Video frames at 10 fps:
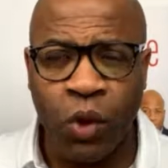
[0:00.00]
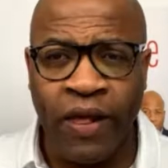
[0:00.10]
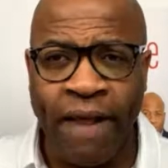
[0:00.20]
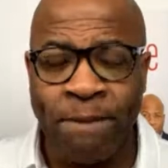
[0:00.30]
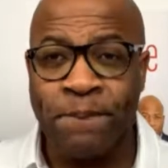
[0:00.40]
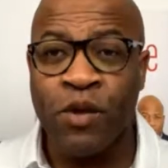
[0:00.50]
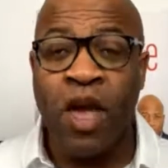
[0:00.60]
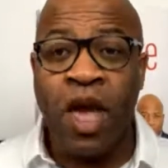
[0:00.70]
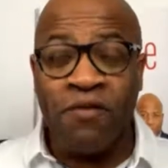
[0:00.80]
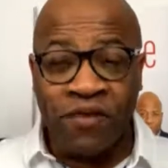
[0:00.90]
Okay?
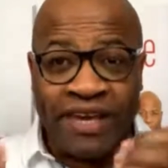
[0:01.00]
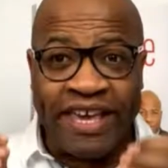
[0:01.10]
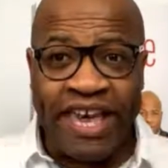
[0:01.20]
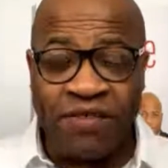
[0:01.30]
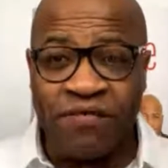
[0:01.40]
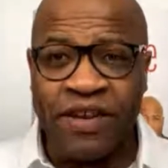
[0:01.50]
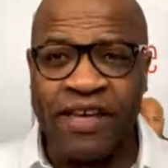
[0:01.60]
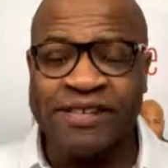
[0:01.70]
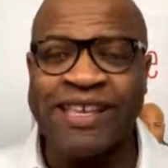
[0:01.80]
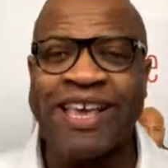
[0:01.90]

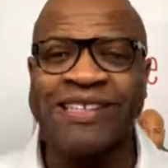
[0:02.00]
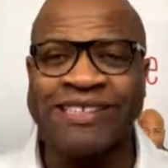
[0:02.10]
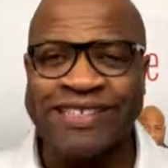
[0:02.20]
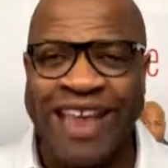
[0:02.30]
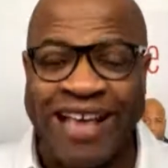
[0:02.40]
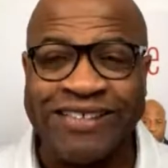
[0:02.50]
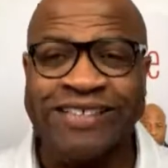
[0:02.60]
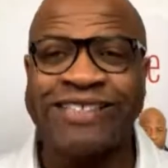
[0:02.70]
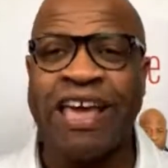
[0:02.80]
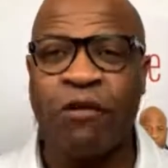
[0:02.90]
Forgiveness is
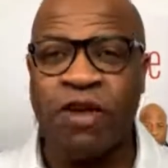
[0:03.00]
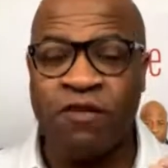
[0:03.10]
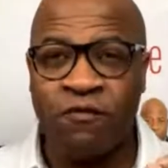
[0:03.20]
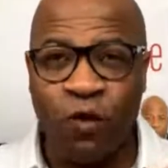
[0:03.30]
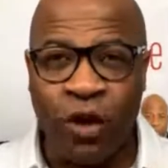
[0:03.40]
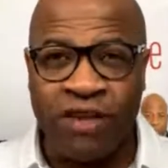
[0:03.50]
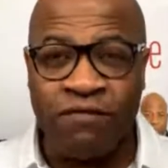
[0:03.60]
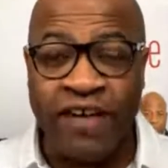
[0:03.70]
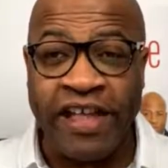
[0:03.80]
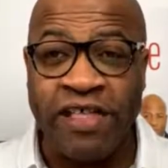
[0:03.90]
necessary for
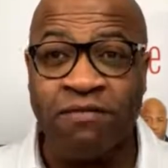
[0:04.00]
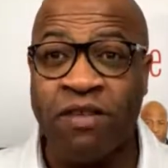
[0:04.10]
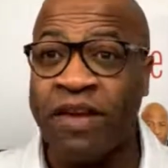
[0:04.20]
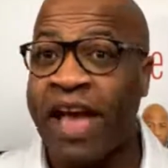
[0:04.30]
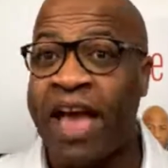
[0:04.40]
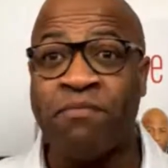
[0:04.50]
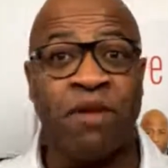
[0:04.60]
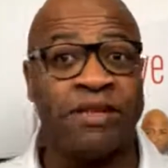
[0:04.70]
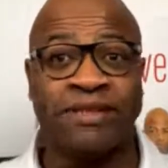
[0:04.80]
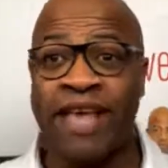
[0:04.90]
effective living. I
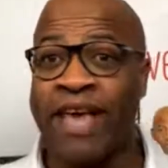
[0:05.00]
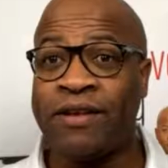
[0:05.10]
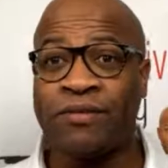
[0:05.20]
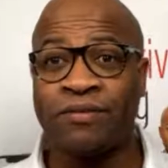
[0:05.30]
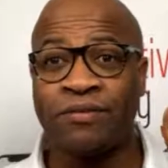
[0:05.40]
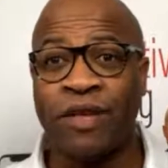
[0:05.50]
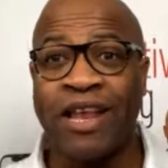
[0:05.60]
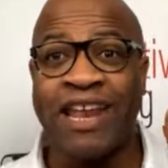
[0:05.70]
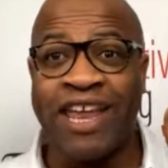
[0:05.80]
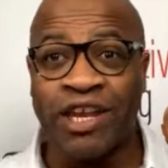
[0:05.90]
must say it.
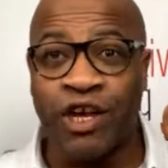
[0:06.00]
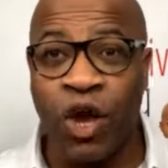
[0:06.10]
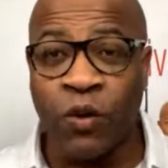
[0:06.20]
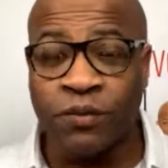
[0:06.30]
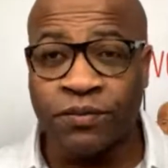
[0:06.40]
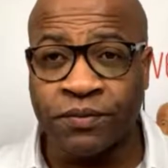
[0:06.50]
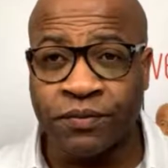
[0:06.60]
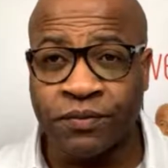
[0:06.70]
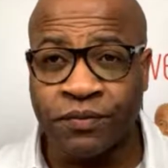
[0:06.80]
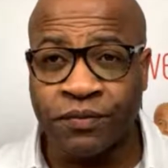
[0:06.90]
Let it go.
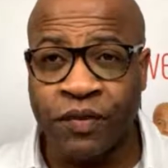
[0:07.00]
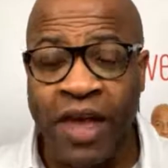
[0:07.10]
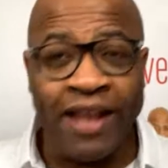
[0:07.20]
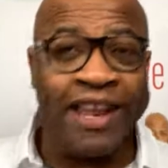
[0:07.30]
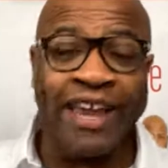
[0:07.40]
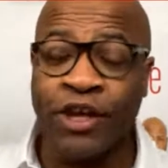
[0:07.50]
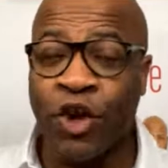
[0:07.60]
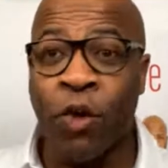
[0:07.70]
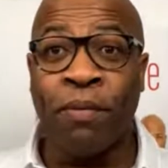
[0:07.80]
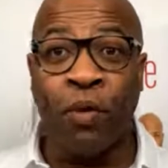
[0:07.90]
Let it
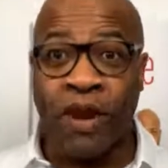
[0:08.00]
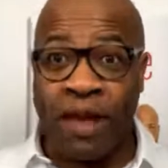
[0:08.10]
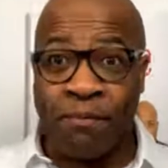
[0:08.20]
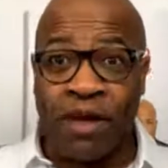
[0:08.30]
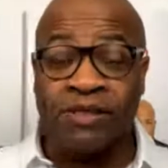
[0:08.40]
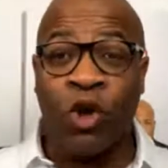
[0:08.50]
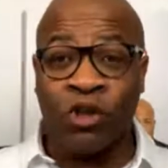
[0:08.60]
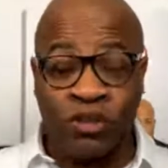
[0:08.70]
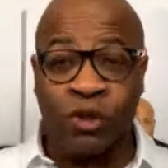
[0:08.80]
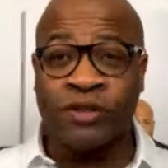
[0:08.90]
go. But what I must
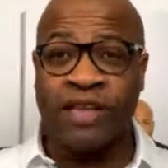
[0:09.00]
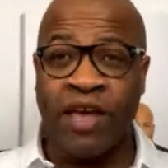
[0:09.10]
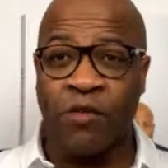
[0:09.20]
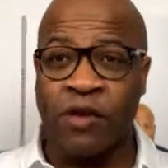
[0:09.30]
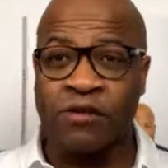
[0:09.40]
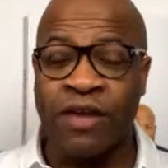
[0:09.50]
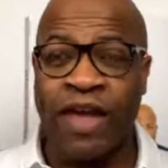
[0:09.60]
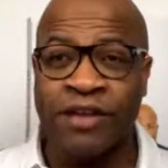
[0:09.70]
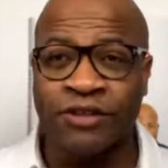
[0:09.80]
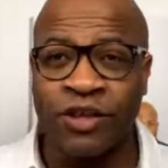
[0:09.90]
also say
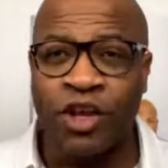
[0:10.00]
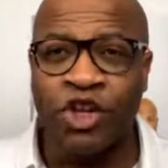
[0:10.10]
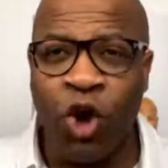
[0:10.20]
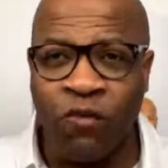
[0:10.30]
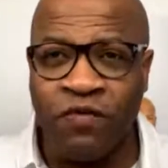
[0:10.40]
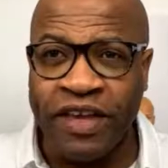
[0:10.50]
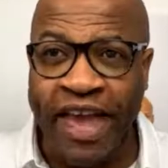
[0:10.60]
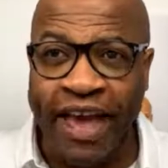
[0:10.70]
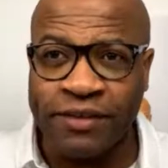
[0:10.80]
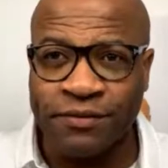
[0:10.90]
is don't
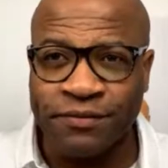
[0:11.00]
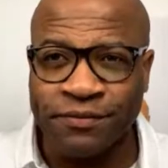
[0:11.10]
forget.